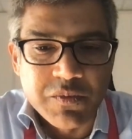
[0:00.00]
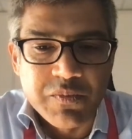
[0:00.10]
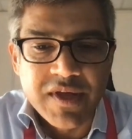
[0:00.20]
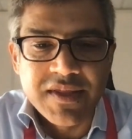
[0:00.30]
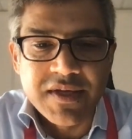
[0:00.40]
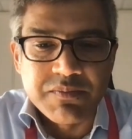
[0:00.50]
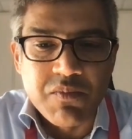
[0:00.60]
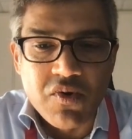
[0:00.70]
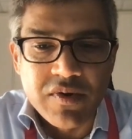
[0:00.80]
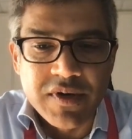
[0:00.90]
bring this
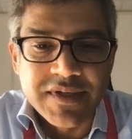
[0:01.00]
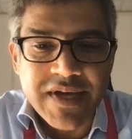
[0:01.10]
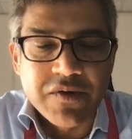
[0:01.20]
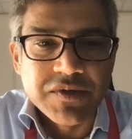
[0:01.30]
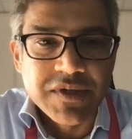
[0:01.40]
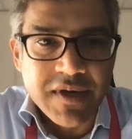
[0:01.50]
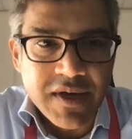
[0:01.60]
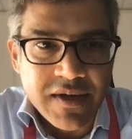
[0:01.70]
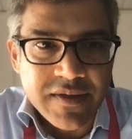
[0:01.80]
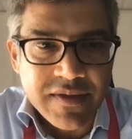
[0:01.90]
more down to
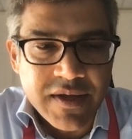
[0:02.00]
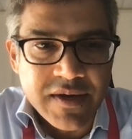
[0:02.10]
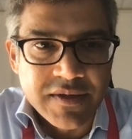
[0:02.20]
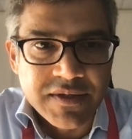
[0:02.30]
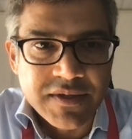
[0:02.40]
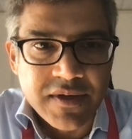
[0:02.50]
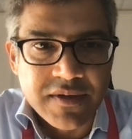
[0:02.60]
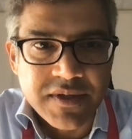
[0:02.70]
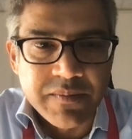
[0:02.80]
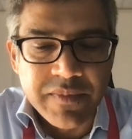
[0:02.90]
earth, that it's
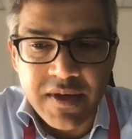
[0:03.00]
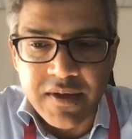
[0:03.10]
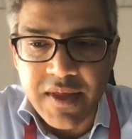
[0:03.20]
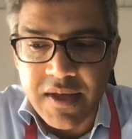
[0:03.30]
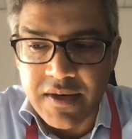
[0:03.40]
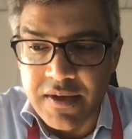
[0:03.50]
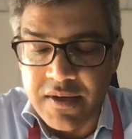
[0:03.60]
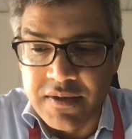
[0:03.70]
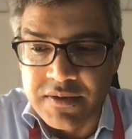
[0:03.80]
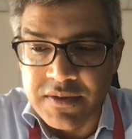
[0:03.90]
something that
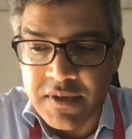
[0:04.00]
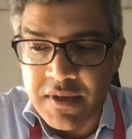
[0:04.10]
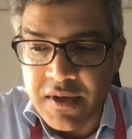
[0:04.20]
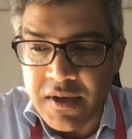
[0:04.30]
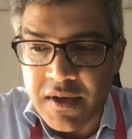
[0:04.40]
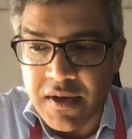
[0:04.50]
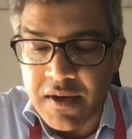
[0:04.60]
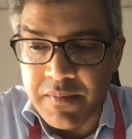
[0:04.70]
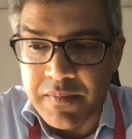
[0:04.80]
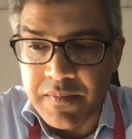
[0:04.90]
is
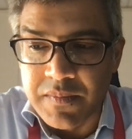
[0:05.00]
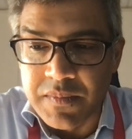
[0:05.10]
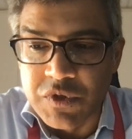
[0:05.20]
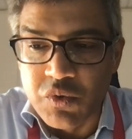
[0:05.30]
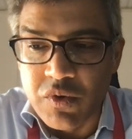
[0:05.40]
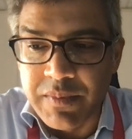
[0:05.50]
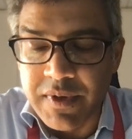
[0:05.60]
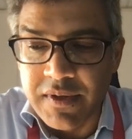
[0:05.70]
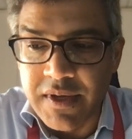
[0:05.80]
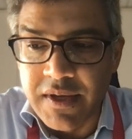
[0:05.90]

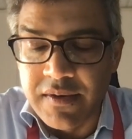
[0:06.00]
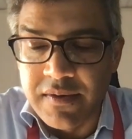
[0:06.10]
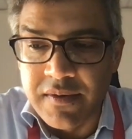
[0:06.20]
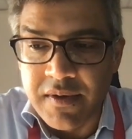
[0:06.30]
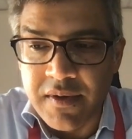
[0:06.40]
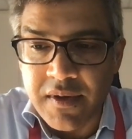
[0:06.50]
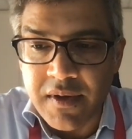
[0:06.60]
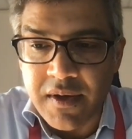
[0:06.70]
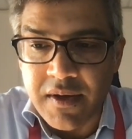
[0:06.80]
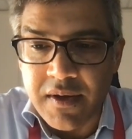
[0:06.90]
doable in
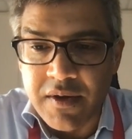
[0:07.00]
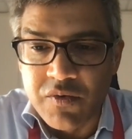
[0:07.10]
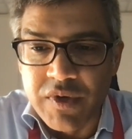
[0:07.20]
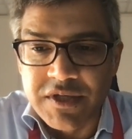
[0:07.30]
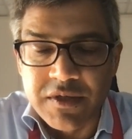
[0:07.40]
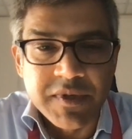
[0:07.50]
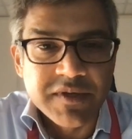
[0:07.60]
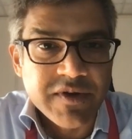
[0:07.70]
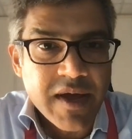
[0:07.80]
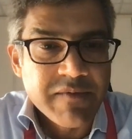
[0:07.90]
a
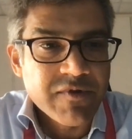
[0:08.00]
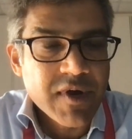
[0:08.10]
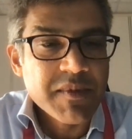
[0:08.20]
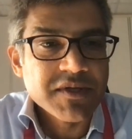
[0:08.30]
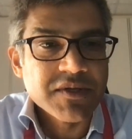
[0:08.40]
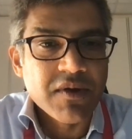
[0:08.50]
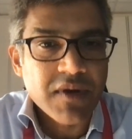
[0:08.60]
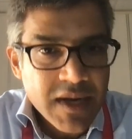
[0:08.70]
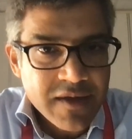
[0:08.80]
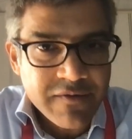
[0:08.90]
reasonable time frame. It's
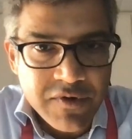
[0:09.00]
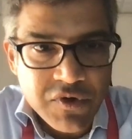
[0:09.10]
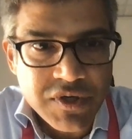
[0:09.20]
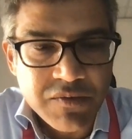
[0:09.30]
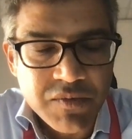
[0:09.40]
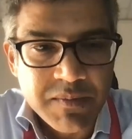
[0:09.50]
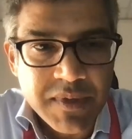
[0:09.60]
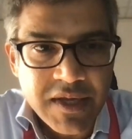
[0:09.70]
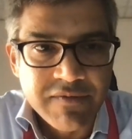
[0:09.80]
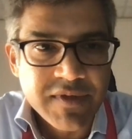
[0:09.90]
not like fusion, we
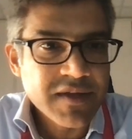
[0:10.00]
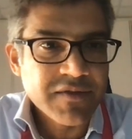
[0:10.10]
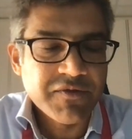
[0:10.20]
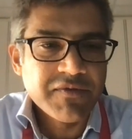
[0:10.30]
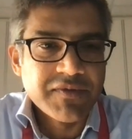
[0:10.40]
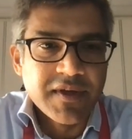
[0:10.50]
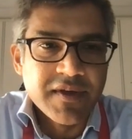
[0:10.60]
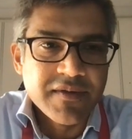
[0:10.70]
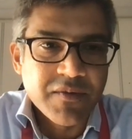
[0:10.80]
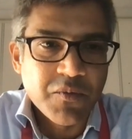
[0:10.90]
believe, that is 50
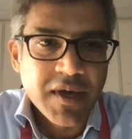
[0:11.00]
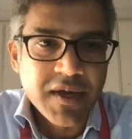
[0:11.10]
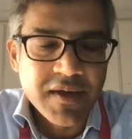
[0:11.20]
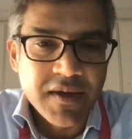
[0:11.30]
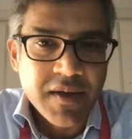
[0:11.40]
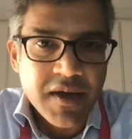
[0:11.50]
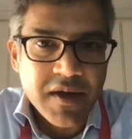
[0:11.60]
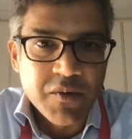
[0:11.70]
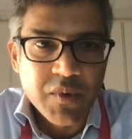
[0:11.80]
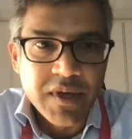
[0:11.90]
years away.
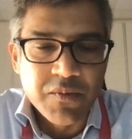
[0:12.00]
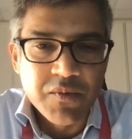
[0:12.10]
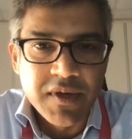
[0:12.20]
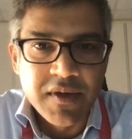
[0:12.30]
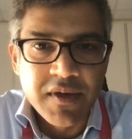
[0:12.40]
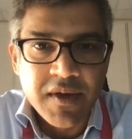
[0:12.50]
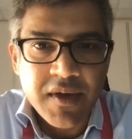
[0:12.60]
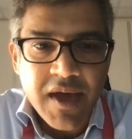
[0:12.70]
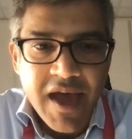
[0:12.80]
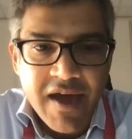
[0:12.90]
We
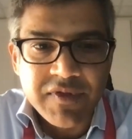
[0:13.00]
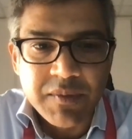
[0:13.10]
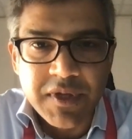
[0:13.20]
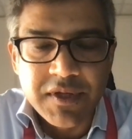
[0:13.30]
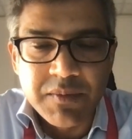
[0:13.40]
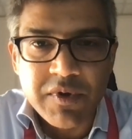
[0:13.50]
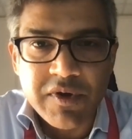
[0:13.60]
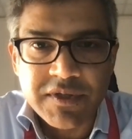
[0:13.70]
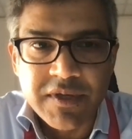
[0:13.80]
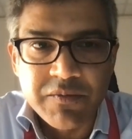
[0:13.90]
have the building
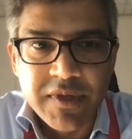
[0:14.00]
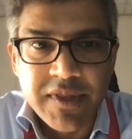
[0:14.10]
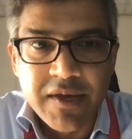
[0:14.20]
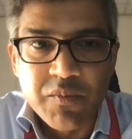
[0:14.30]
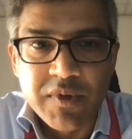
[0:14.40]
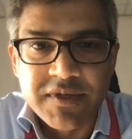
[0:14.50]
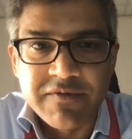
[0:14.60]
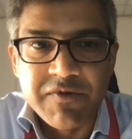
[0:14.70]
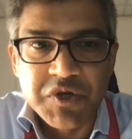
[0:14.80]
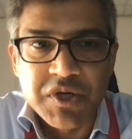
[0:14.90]
blocks that we think, with
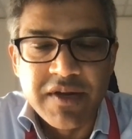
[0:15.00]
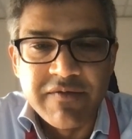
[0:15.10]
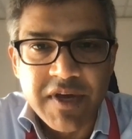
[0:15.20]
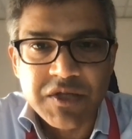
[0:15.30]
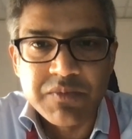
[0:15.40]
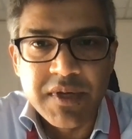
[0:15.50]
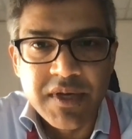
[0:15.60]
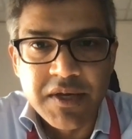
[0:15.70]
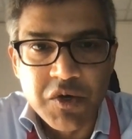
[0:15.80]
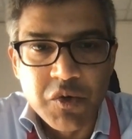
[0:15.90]
sufficient
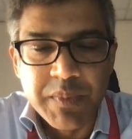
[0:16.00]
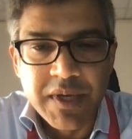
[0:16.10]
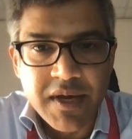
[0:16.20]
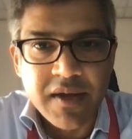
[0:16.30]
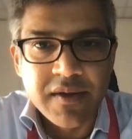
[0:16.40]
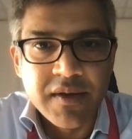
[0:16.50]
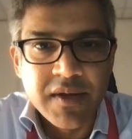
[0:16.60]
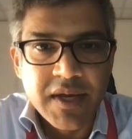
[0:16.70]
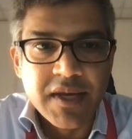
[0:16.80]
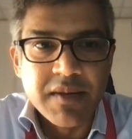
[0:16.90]
investment, it could be done
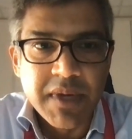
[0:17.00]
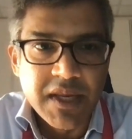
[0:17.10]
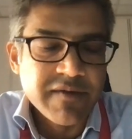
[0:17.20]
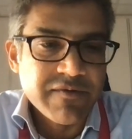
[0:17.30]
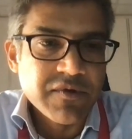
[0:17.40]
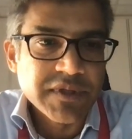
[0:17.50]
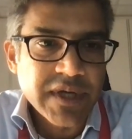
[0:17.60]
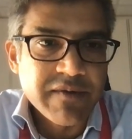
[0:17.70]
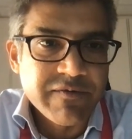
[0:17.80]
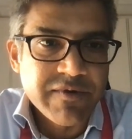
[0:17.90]
in a meaningful
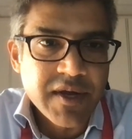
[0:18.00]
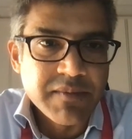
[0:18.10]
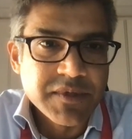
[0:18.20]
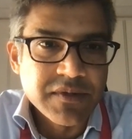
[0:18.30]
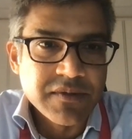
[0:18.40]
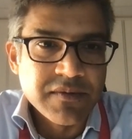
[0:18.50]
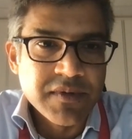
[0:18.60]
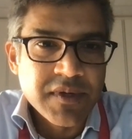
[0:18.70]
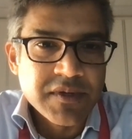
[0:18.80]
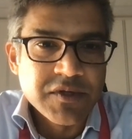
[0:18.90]
time frame to
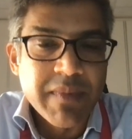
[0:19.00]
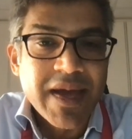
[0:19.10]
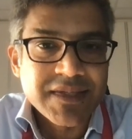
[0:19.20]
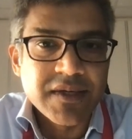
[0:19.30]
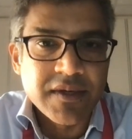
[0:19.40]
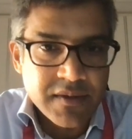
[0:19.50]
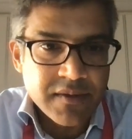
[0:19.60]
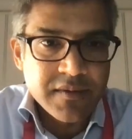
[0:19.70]
matter